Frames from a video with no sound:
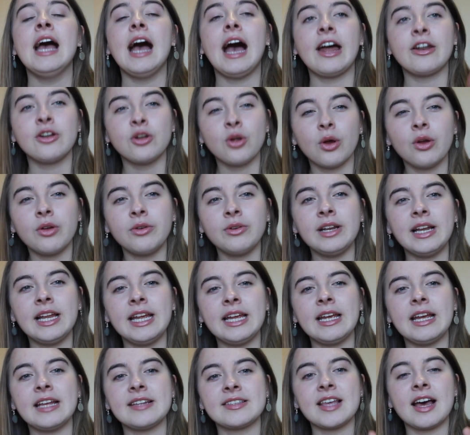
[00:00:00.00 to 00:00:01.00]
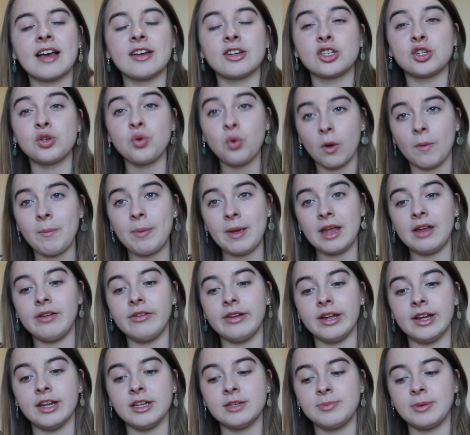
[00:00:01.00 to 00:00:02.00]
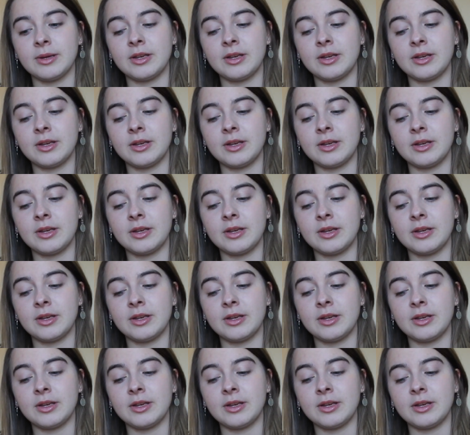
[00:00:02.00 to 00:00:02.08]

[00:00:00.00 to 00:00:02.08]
And not only is that a short period